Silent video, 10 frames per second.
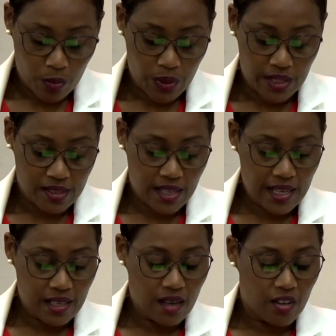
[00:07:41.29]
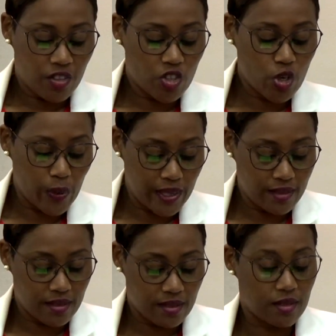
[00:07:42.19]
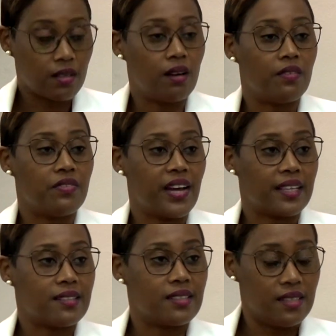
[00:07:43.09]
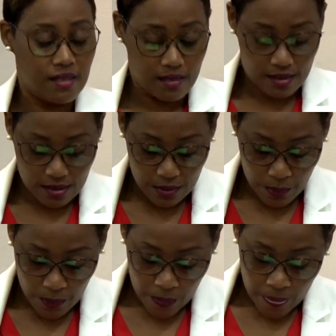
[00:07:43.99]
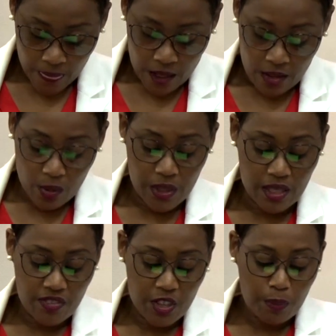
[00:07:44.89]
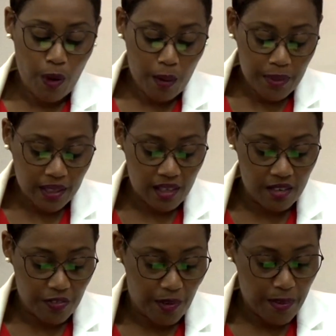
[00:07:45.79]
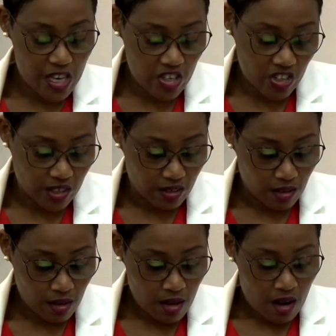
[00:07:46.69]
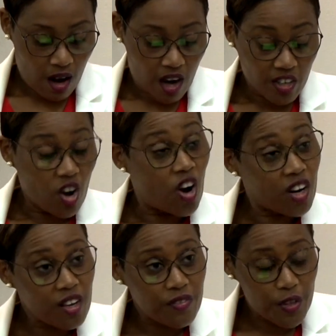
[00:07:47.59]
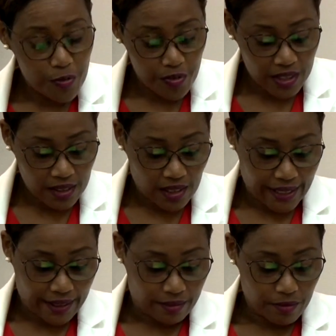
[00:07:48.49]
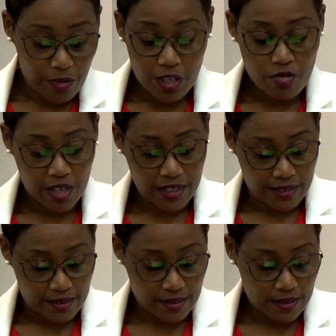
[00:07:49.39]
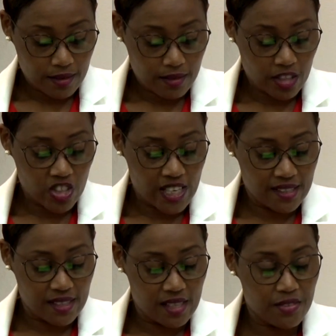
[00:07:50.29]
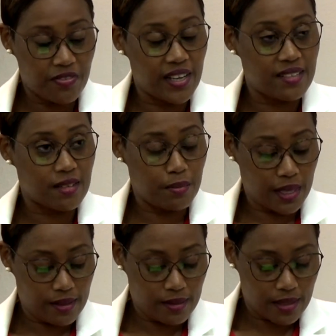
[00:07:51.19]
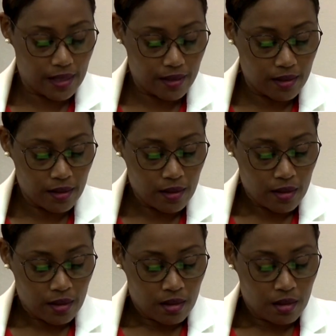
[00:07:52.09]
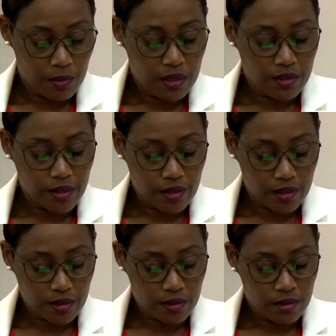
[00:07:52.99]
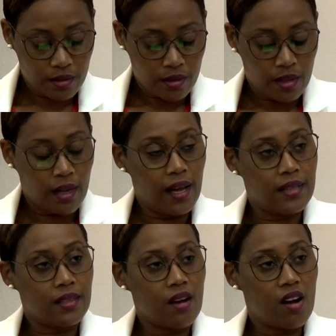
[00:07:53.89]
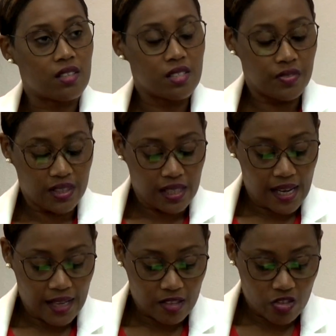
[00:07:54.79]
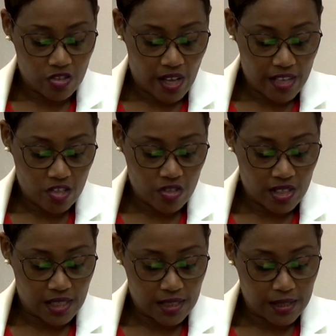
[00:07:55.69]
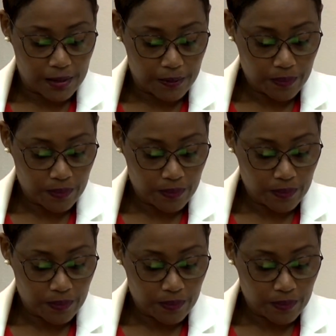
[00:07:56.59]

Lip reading: we decided on the choice of vaccines. They were giving the public information on all of the front runners, such as the Pfizer-BioNTech, the Moderna, and the Oxford-AstraZeneca.